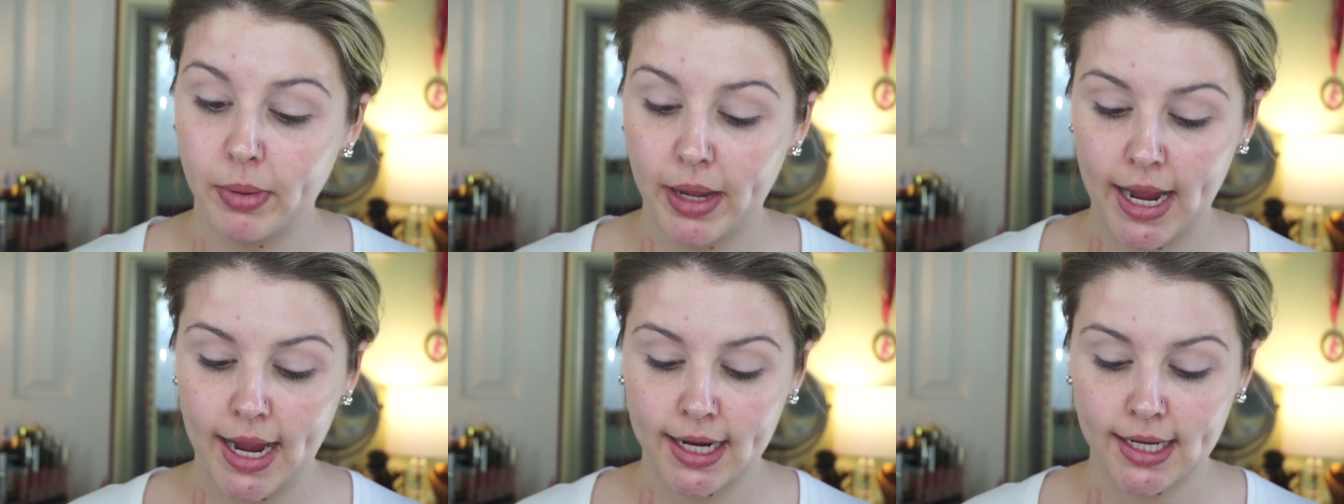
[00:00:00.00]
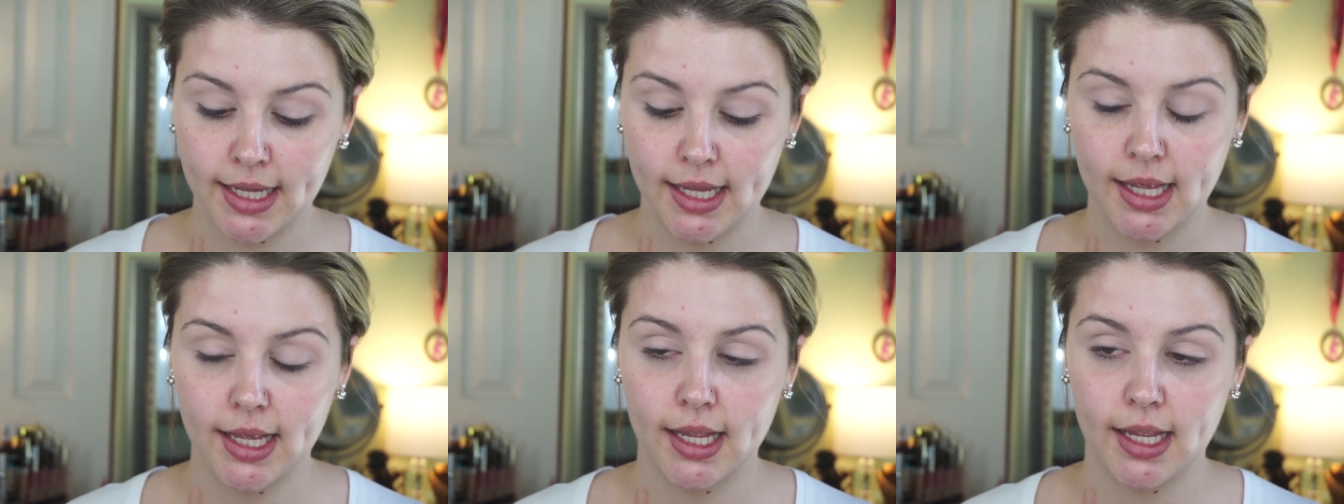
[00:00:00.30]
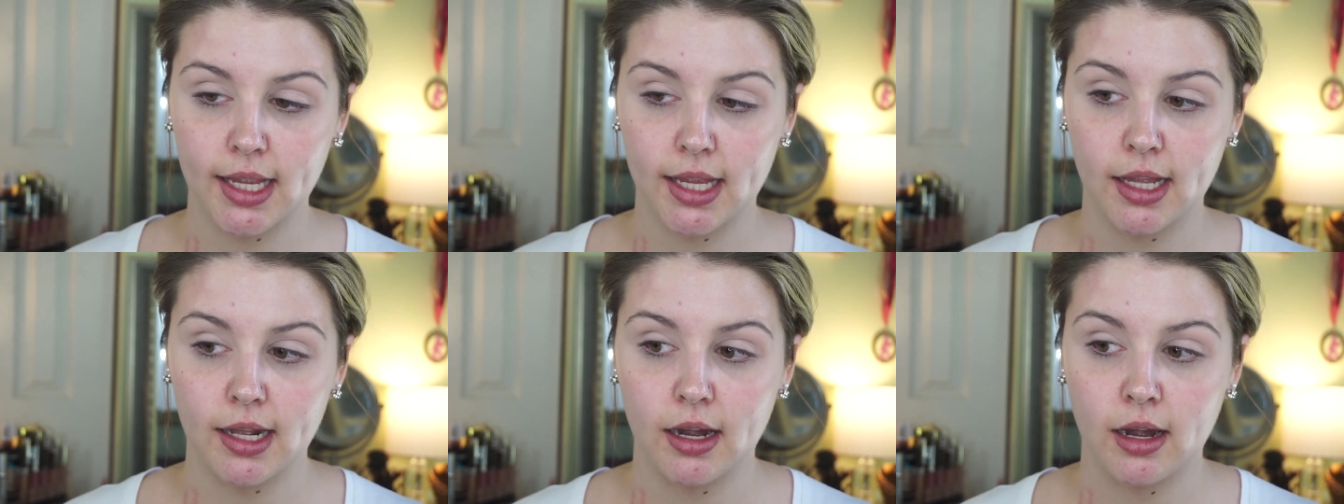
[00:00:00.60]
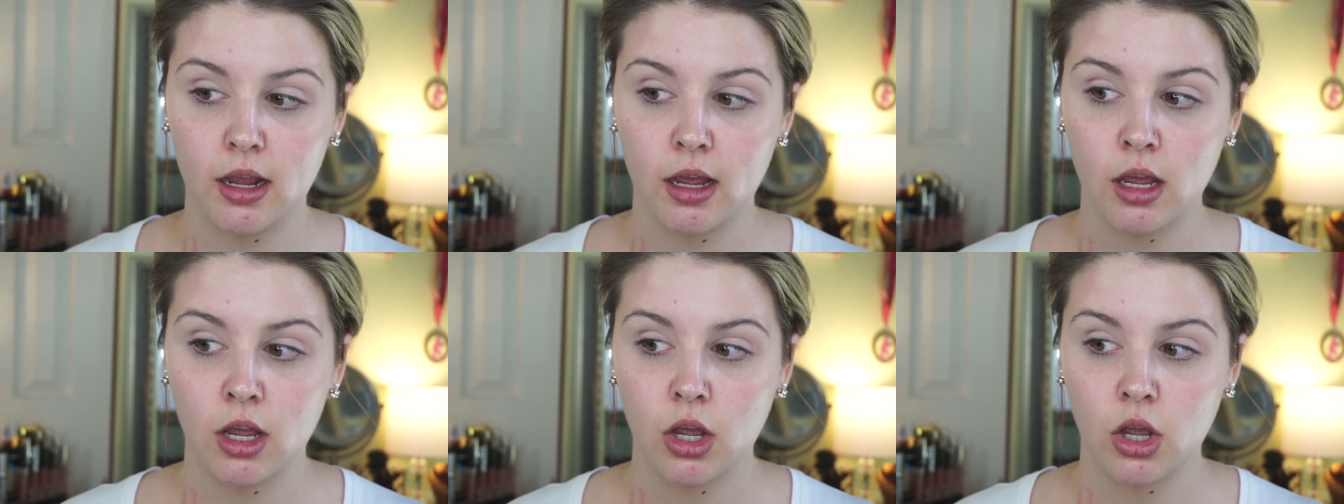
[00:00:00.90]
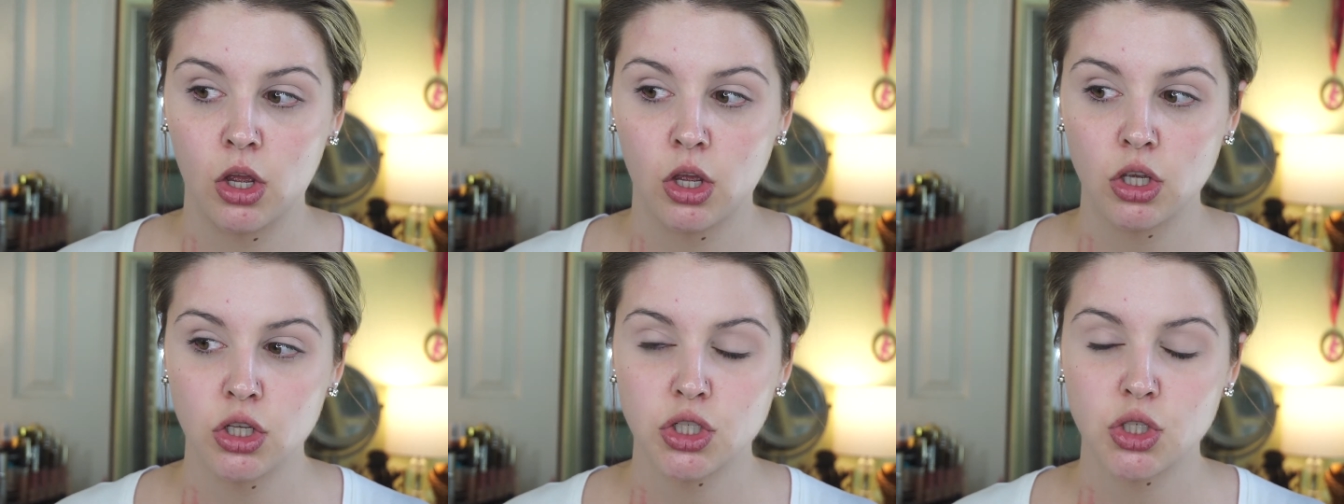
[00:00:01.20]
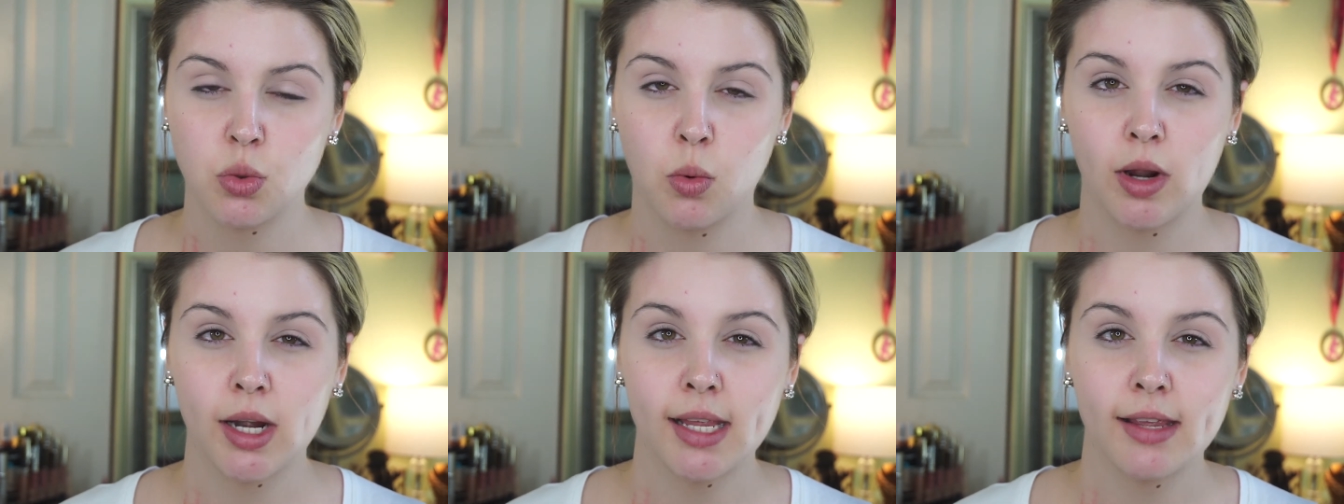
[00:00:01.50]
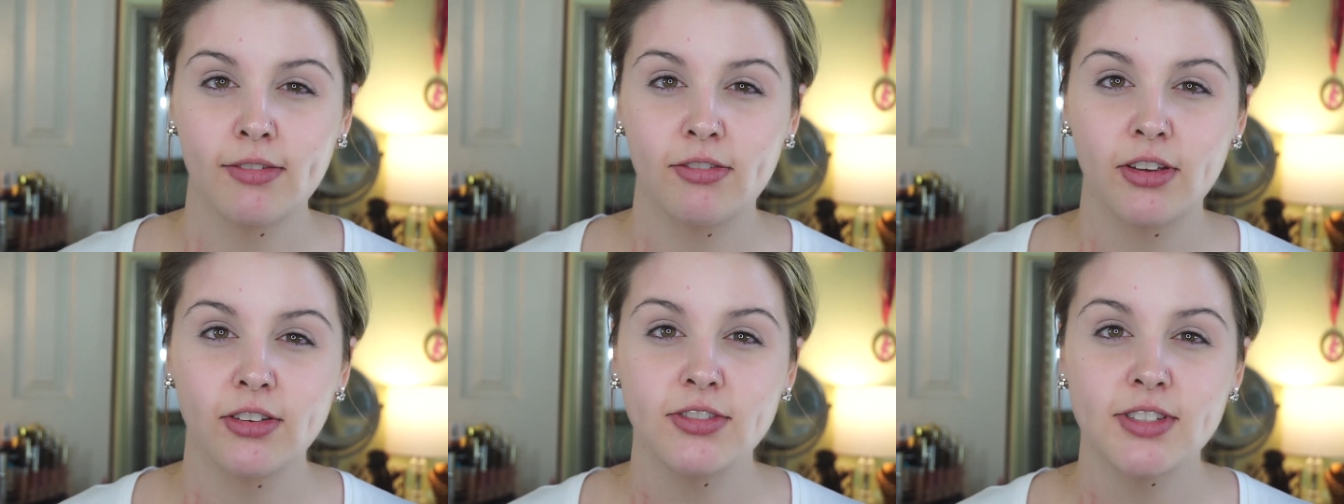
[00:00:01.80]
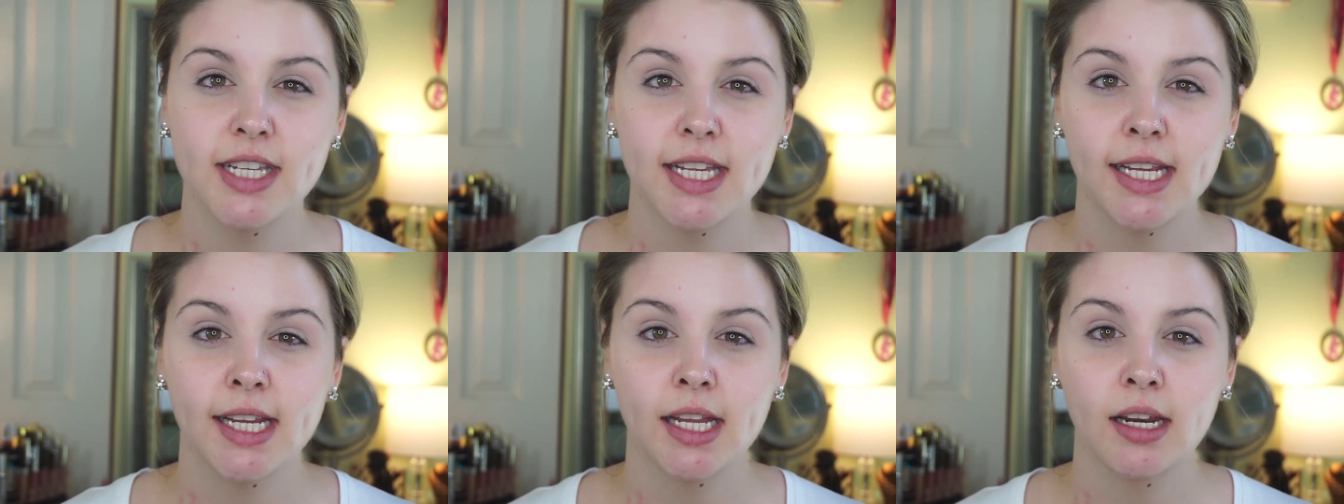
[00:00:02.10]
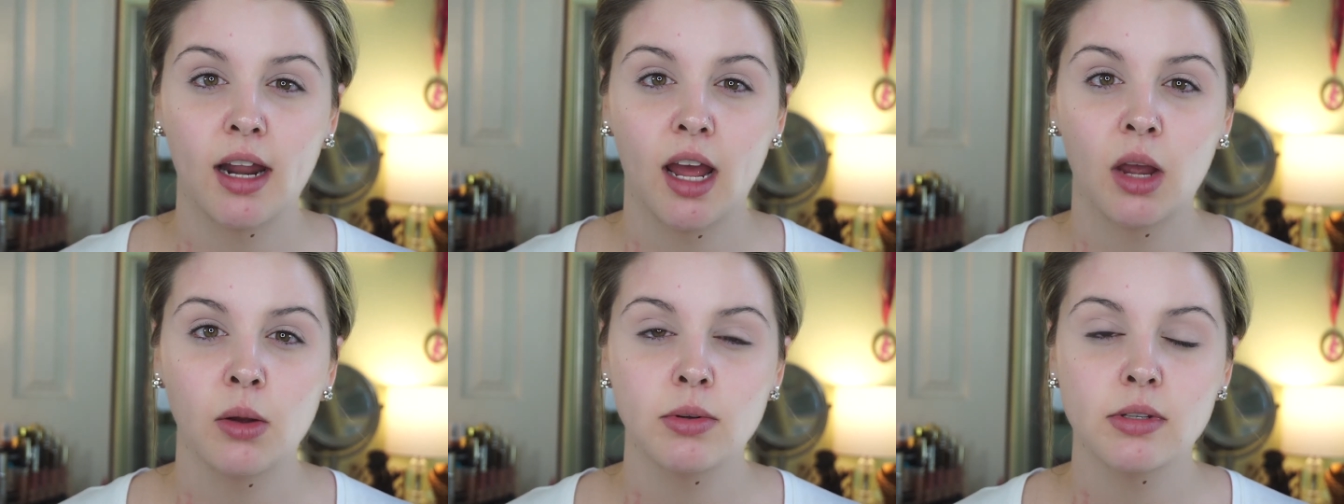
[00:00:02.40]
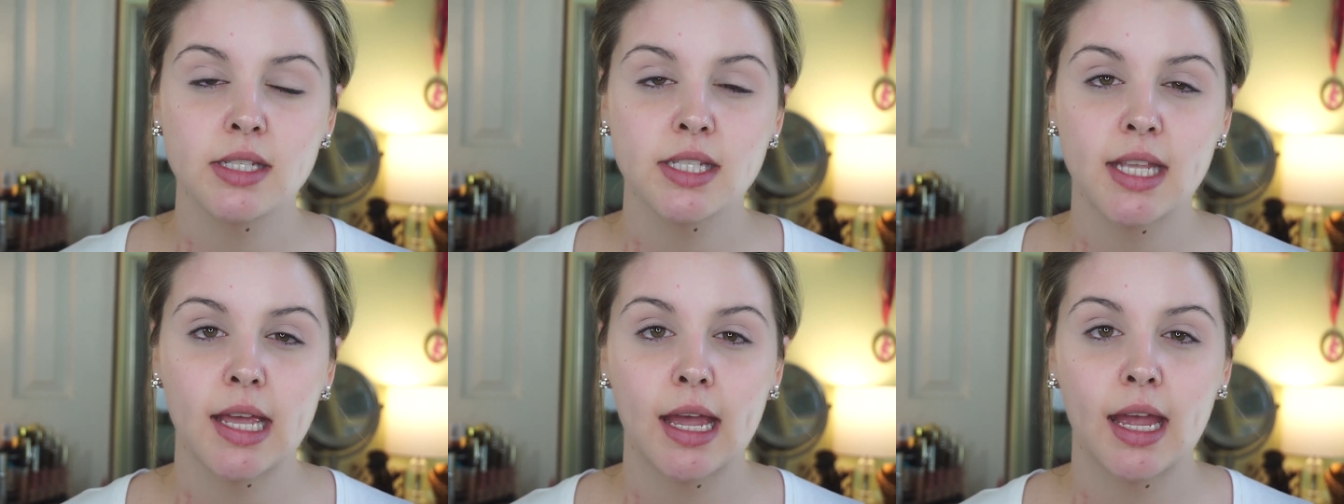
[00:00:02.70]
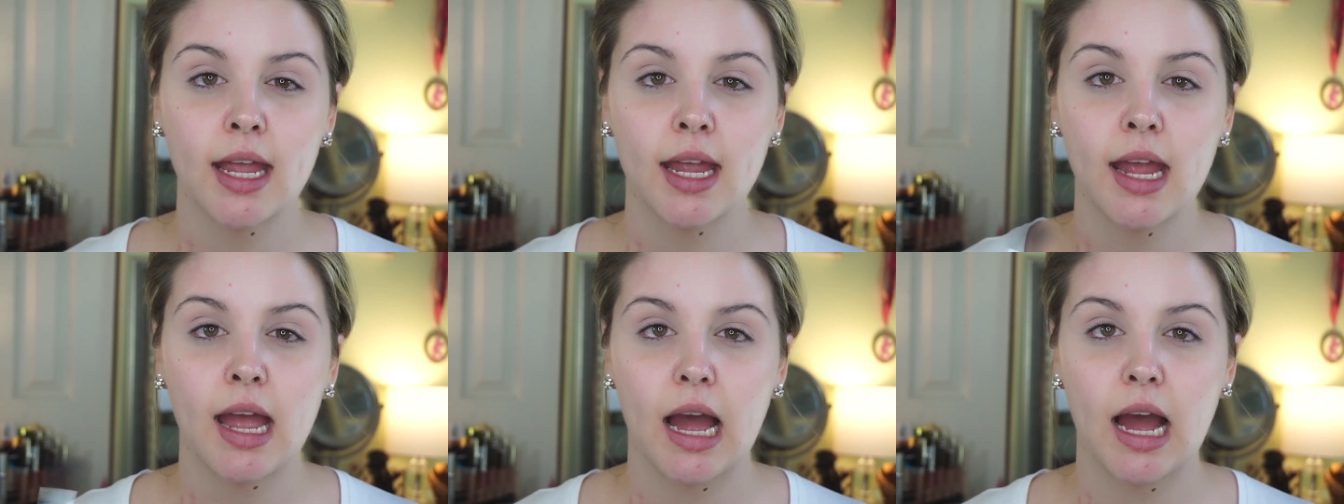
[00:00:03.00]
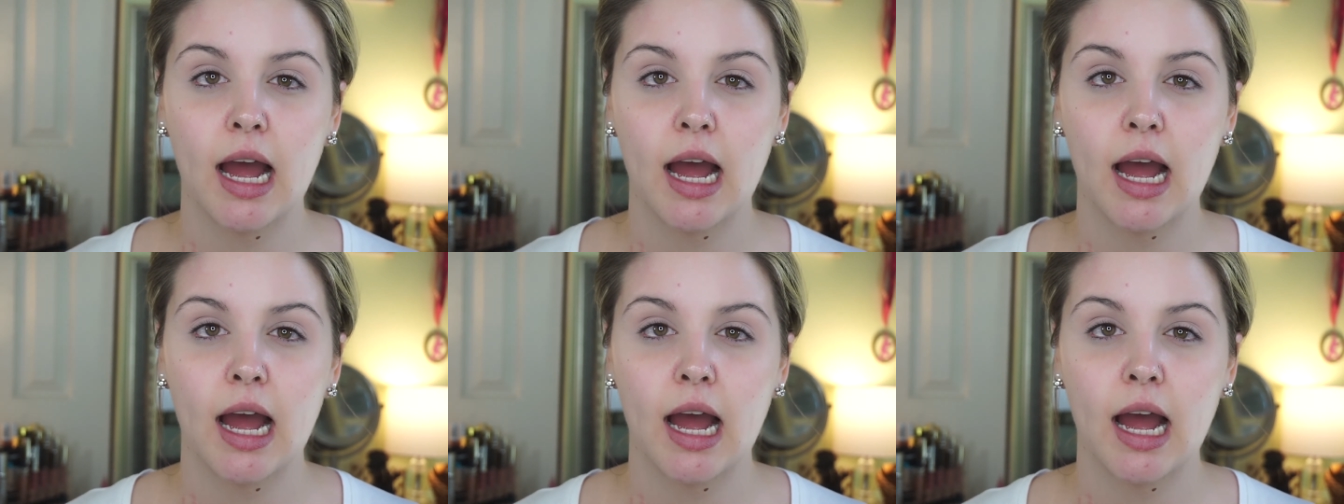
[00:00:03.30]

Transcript: back in 2015, I would say,